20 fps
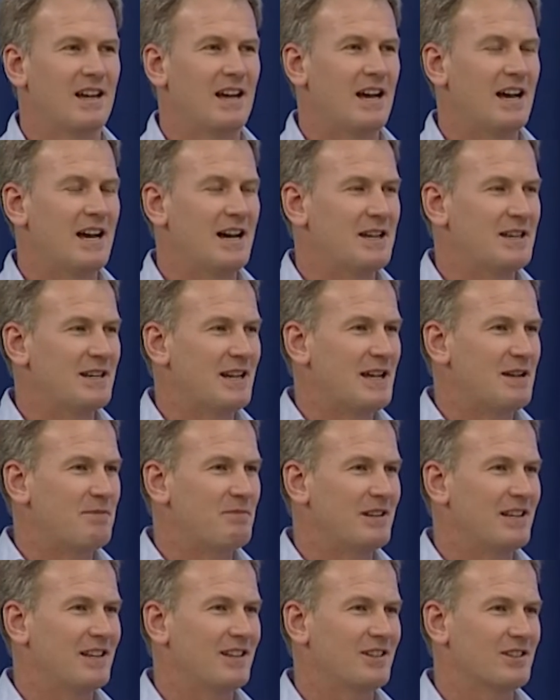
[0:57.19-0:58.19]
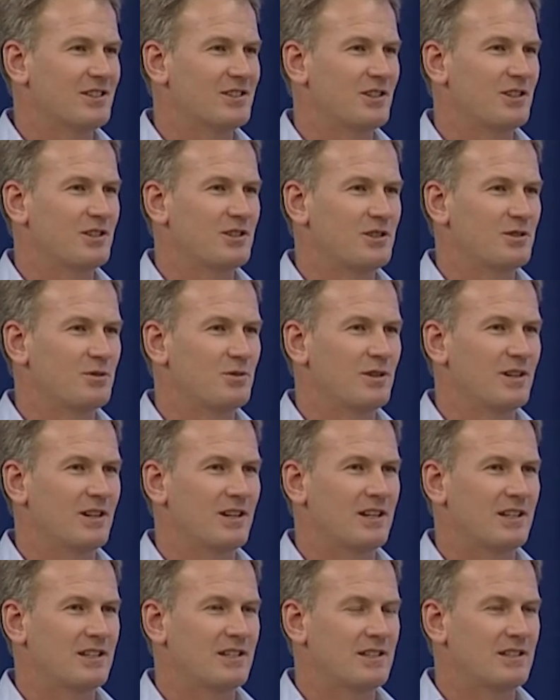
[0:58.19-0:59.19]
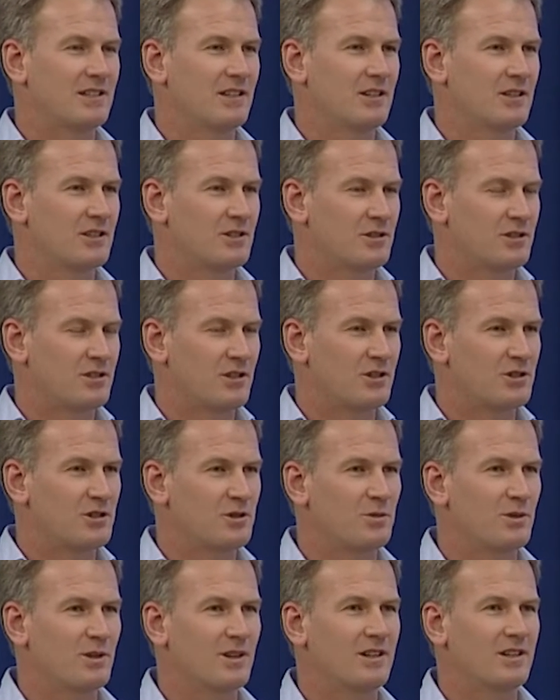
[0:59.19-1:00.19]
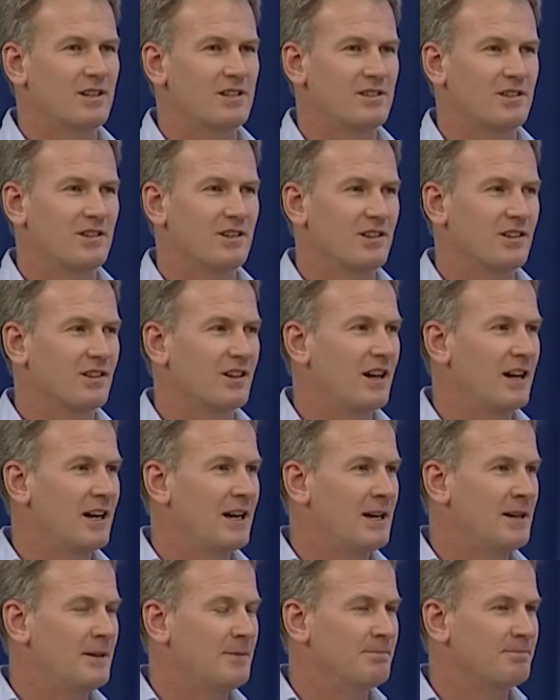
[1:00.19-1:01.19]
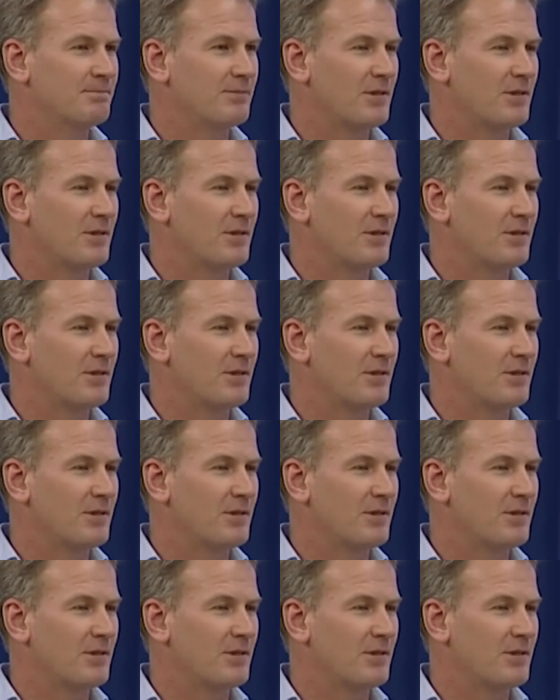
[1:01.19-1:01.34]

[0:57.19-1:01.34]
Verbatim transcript: uh, namely our social work social workers, um, um